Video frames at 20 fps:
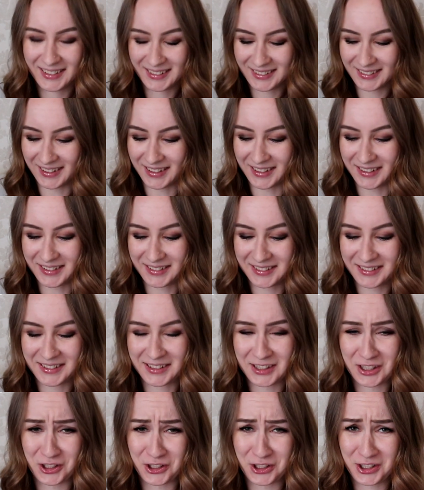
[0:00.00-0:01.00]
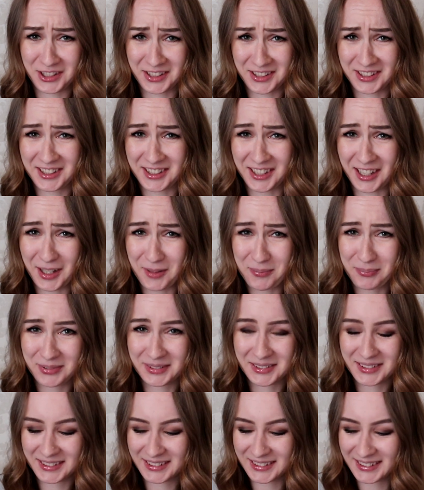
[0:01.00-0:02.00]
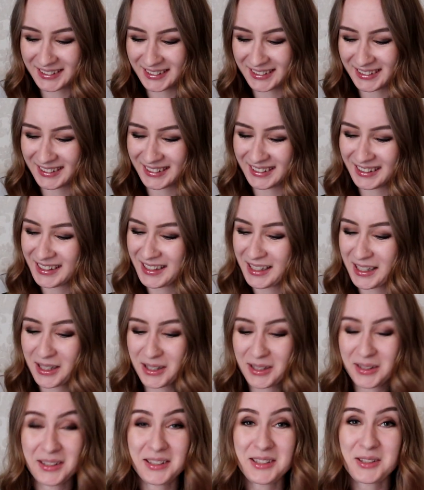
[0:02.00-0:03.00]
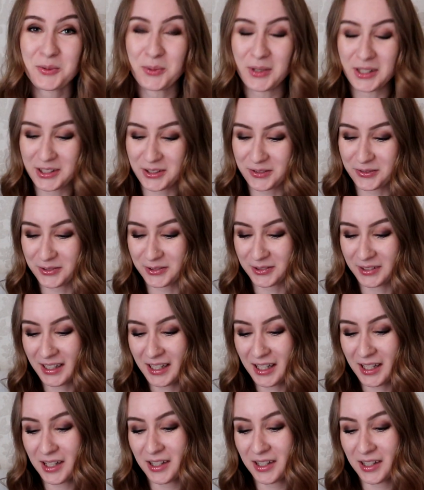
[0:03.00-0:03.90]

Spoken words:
like Jesus tape. It's wonderful.